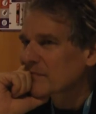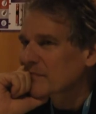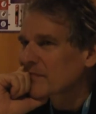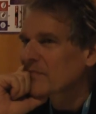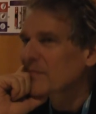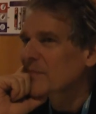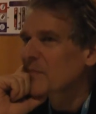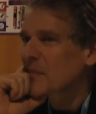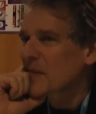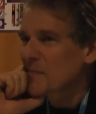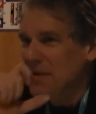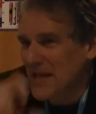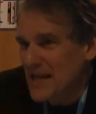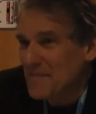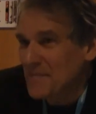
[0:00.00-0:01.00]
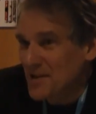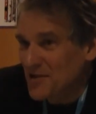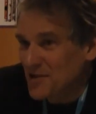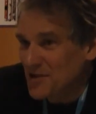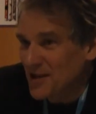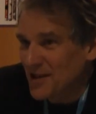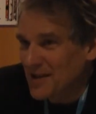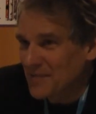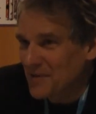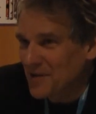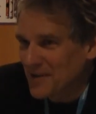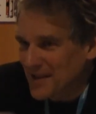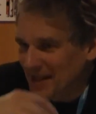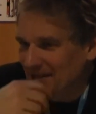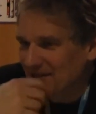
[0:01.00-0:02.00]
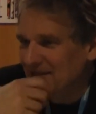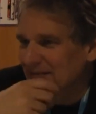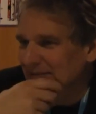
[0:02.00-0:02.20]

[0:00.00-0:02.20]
Behemoth you're talking about, yes.